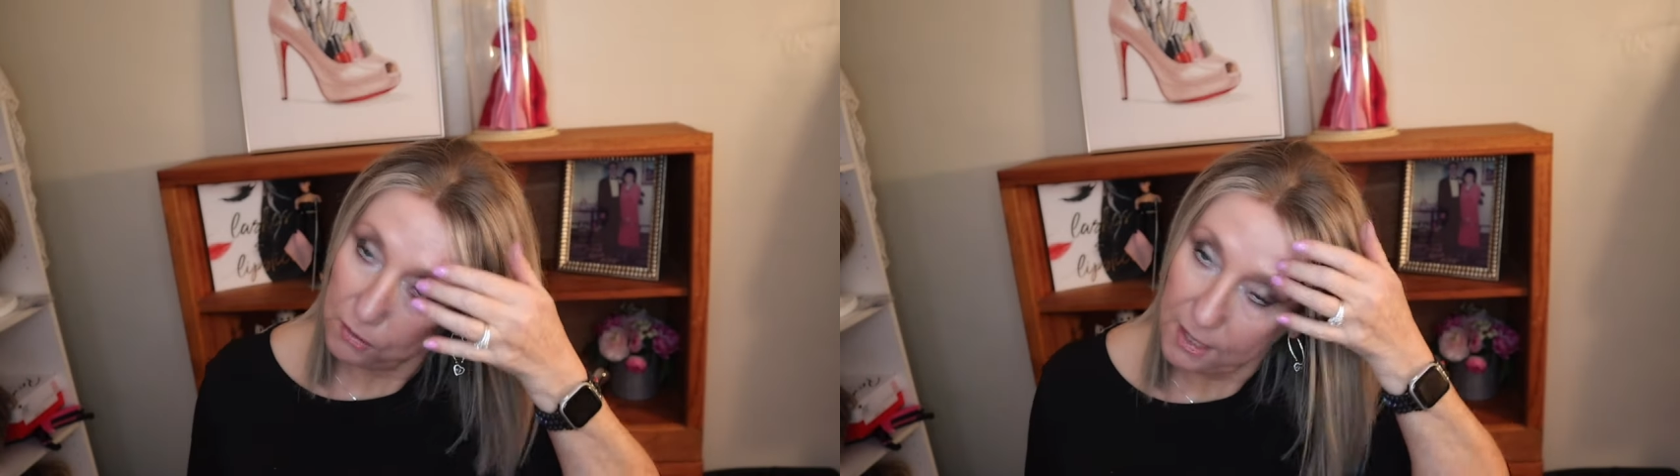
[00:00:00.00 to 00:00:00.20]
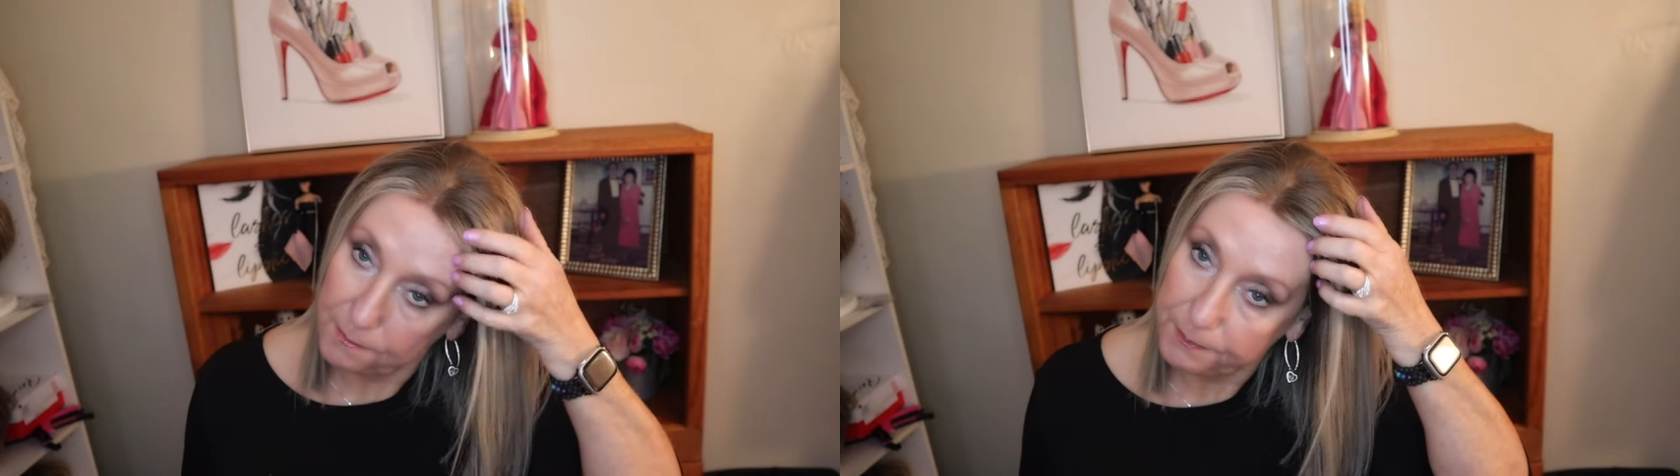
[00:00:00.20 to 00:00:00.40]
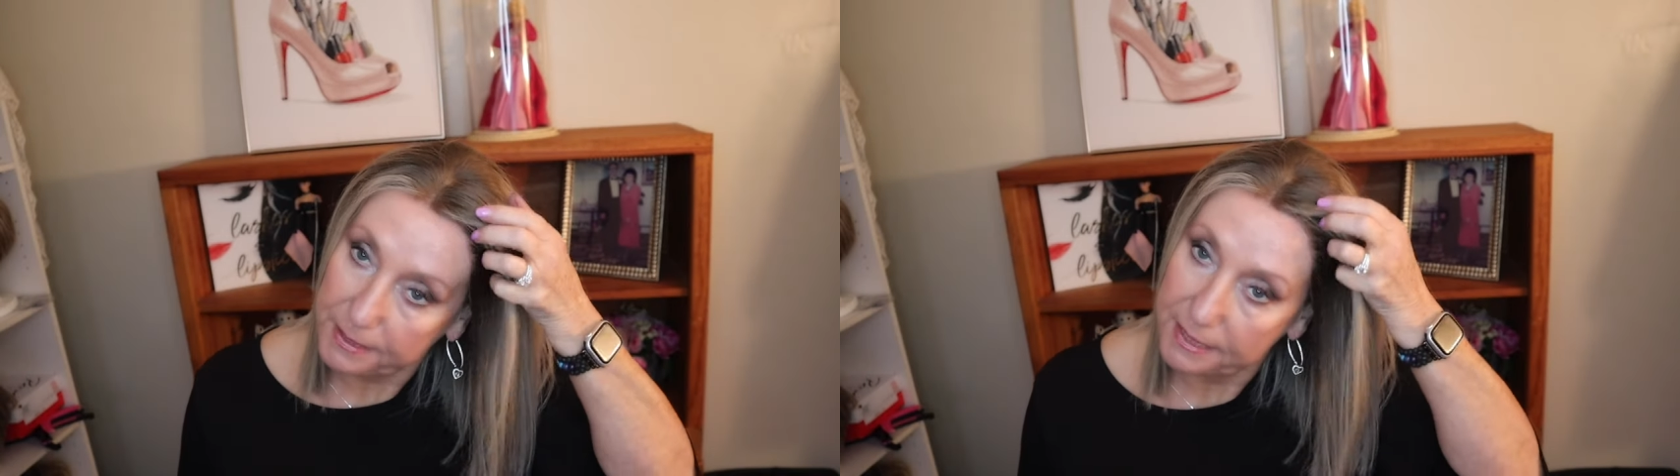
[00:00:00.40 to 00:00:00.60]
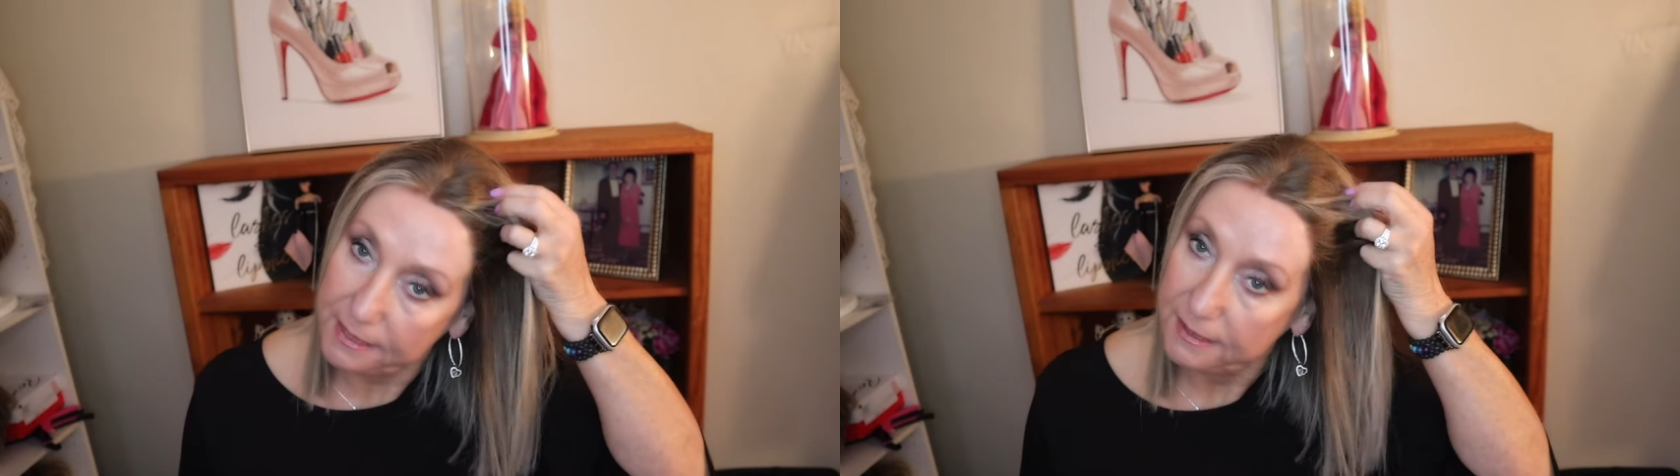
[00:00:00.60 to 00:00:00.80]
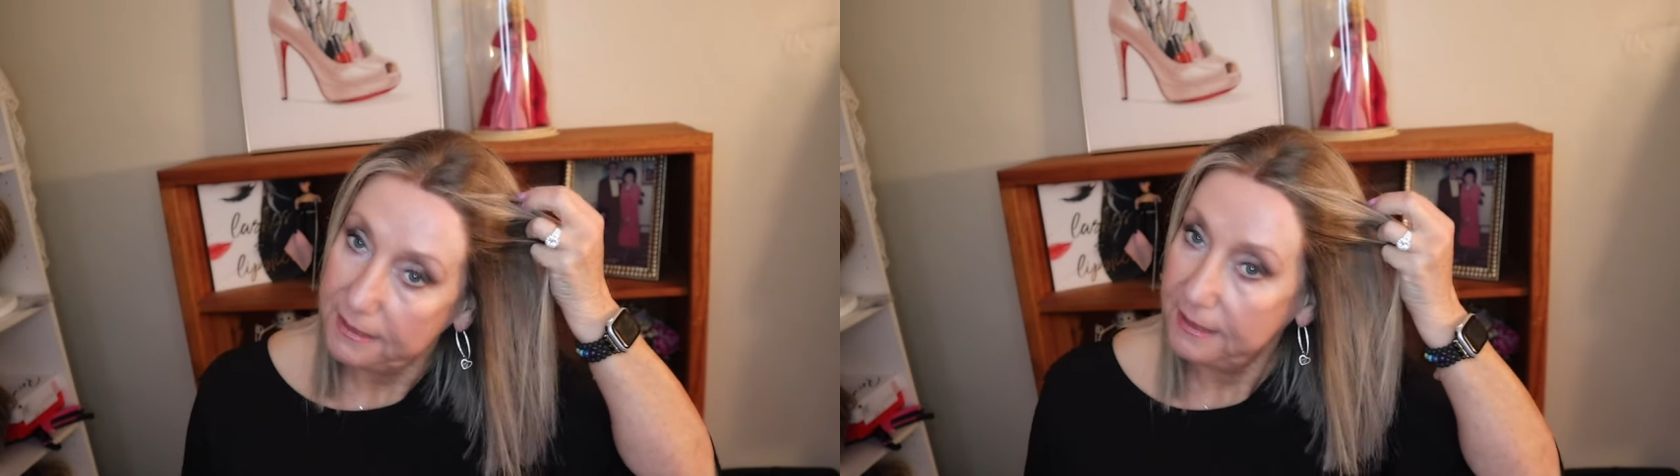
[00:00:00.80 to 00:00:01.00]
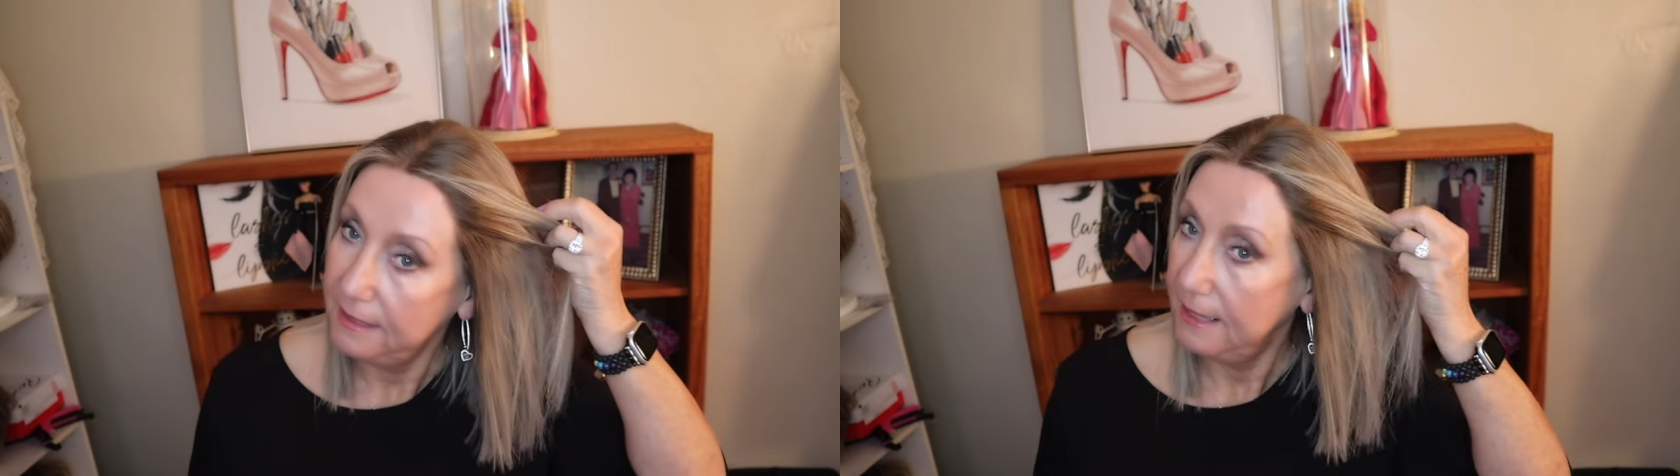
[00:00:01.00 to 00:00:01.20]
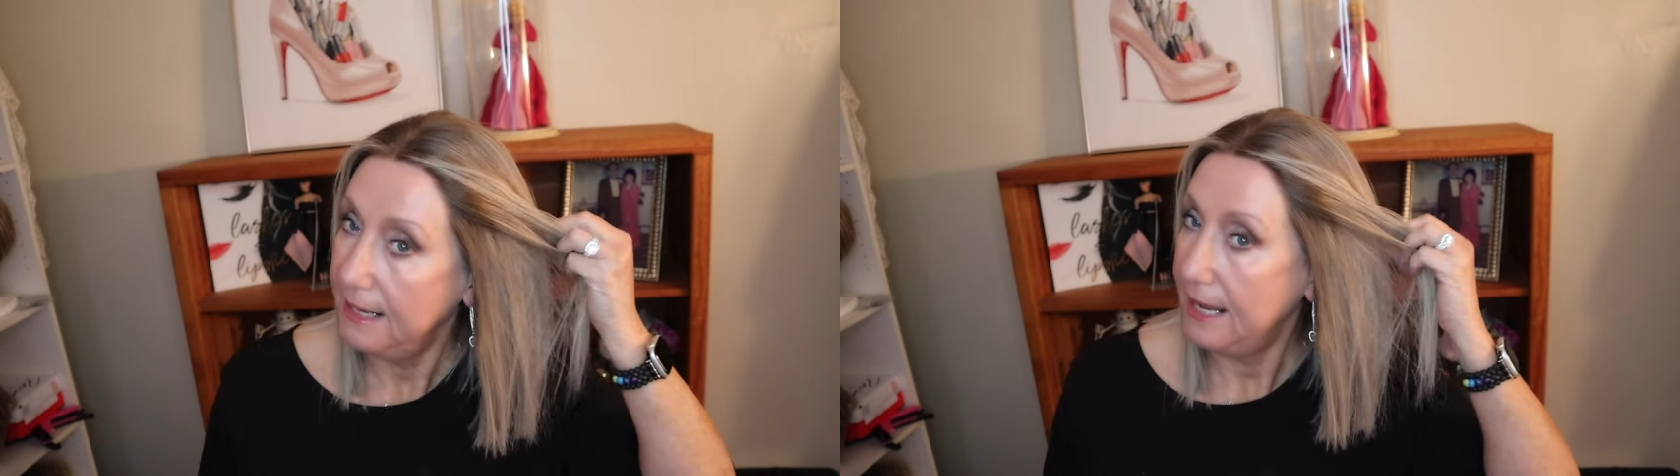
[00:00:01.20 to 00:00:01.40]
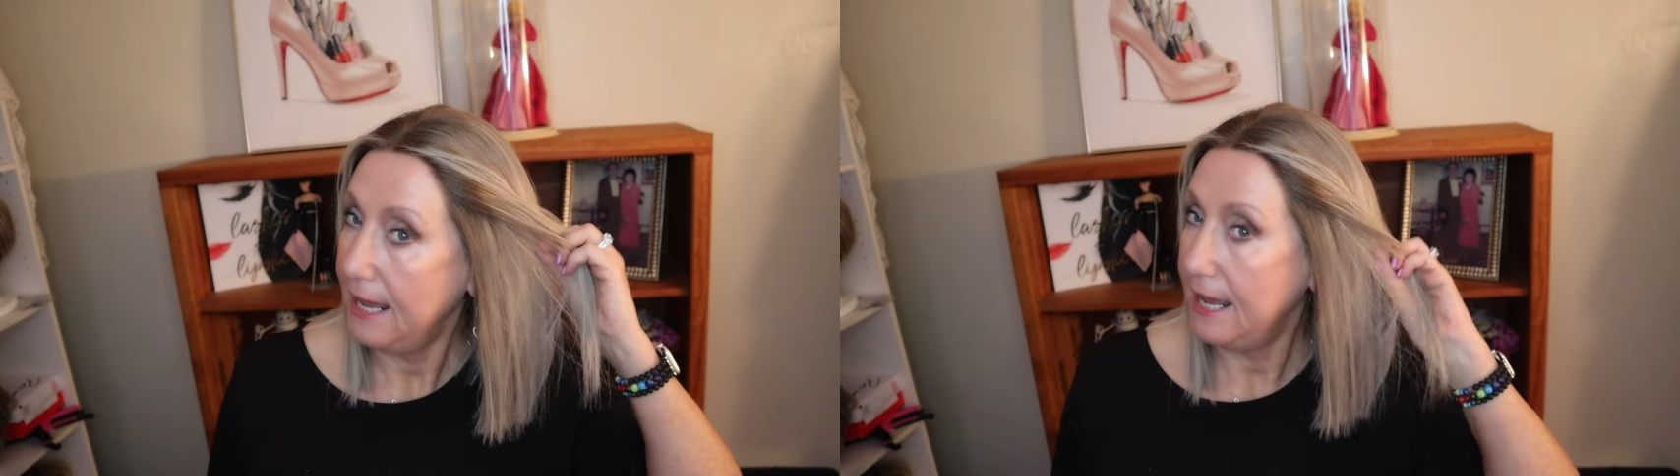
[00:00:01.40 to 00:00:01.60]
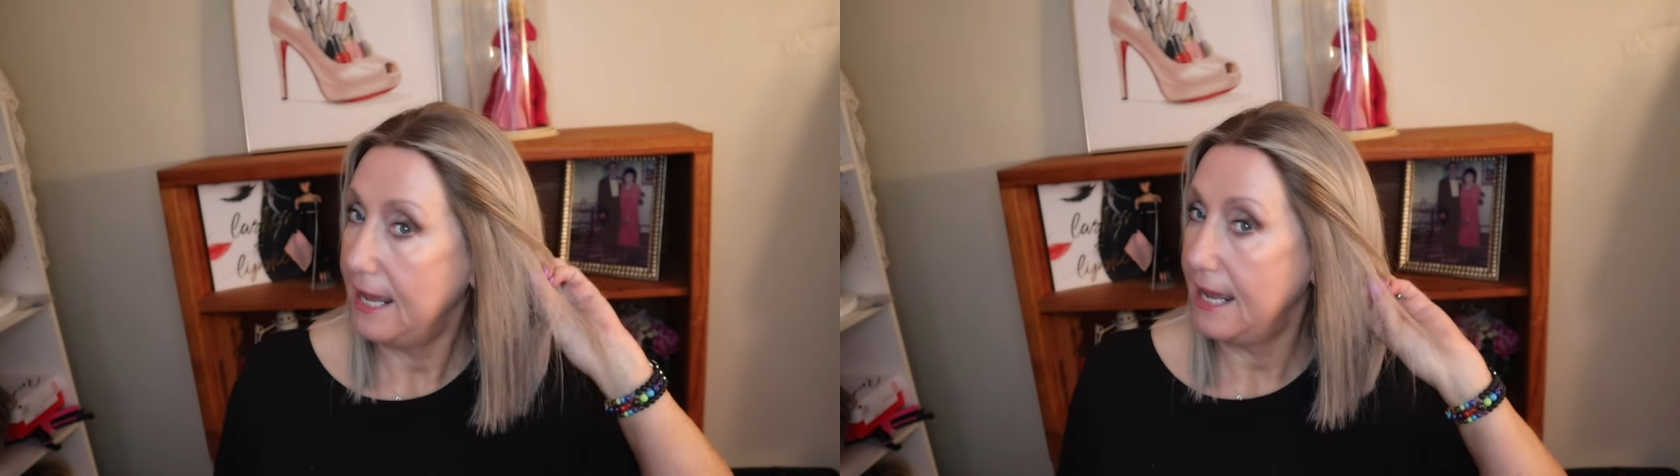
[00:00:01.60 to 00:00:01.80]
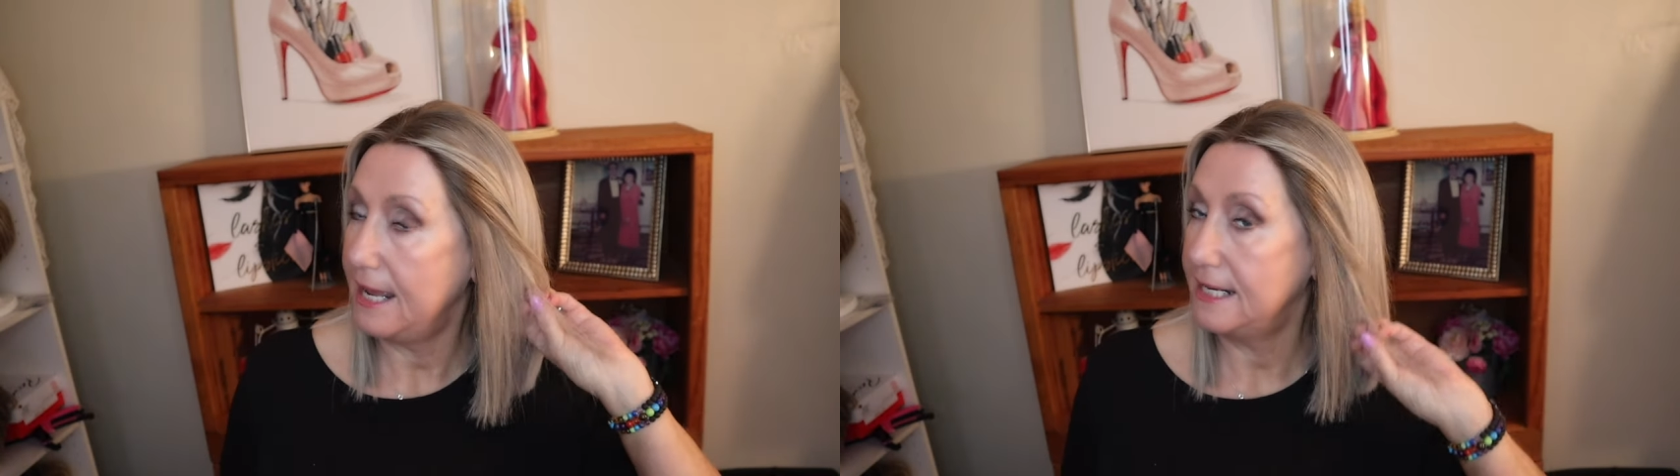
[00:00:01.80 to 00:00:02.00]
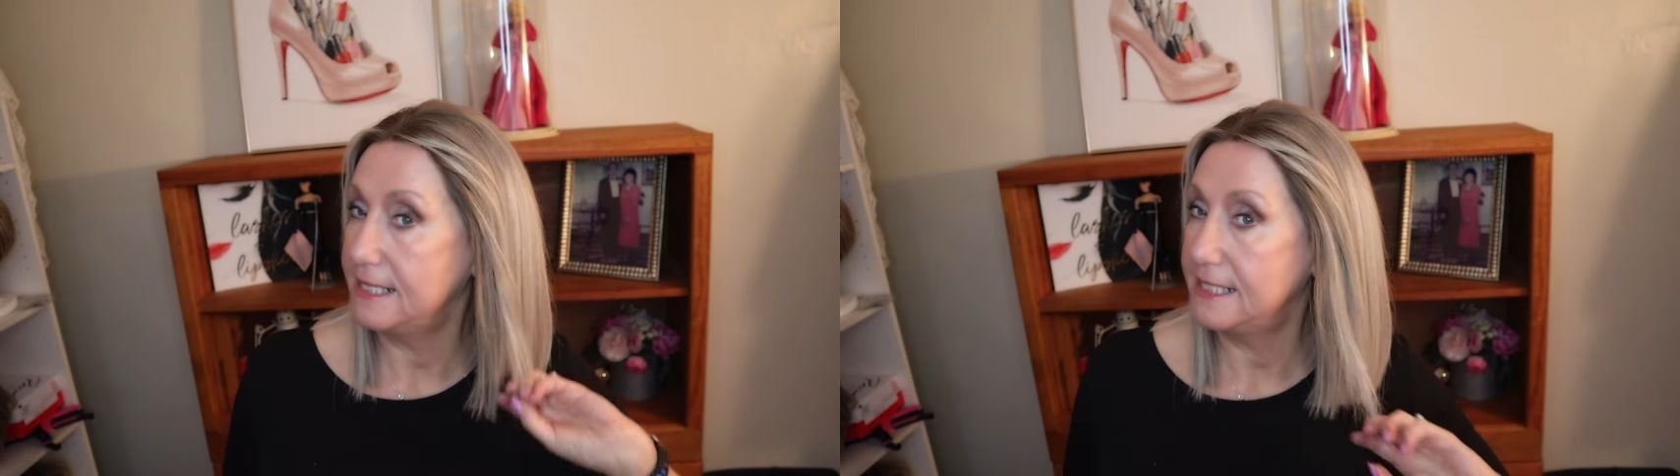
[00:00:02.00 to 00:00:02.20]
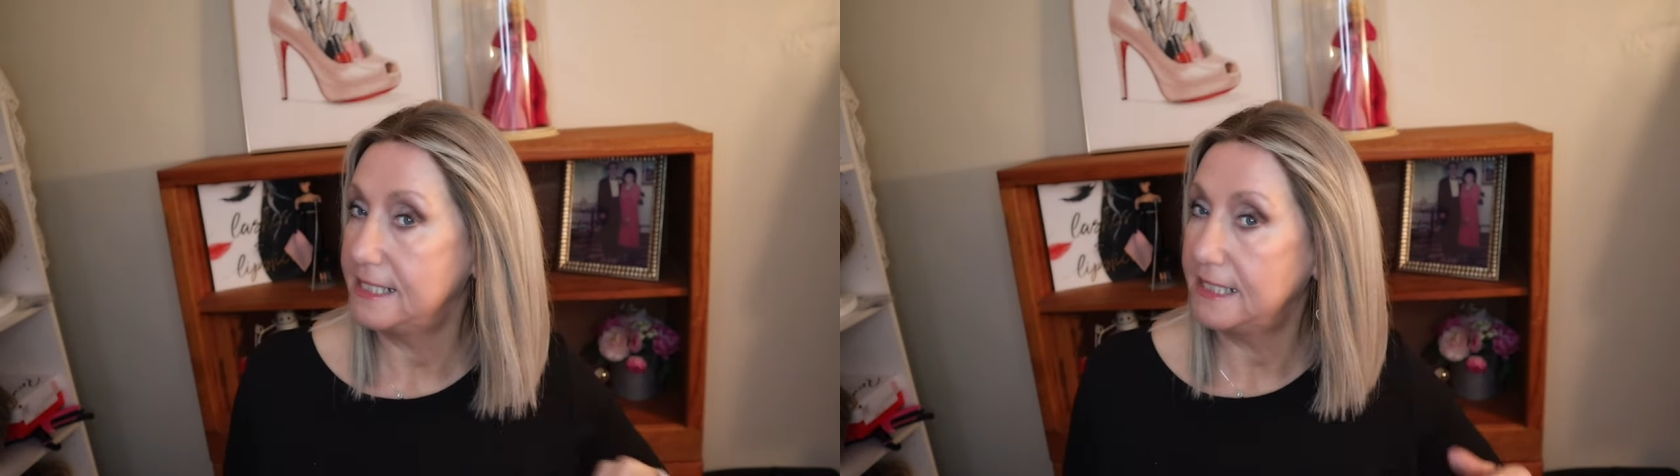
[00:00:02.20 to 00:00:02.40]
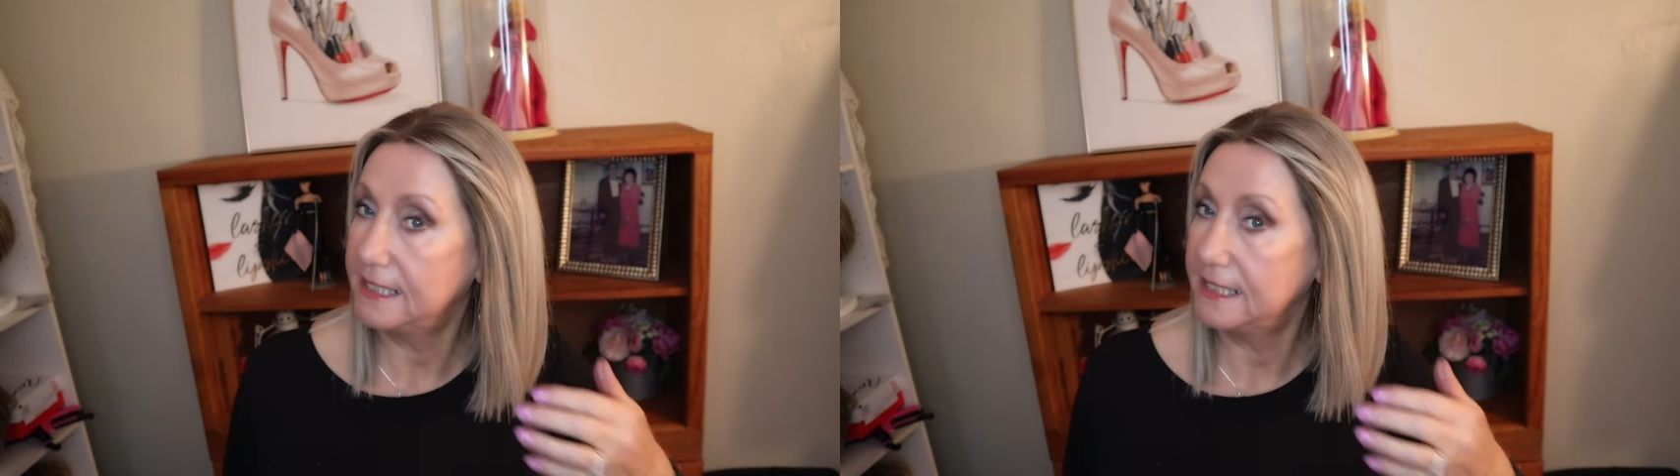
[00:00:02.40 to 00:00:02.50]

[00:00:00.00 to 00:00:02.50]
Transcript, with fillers: company and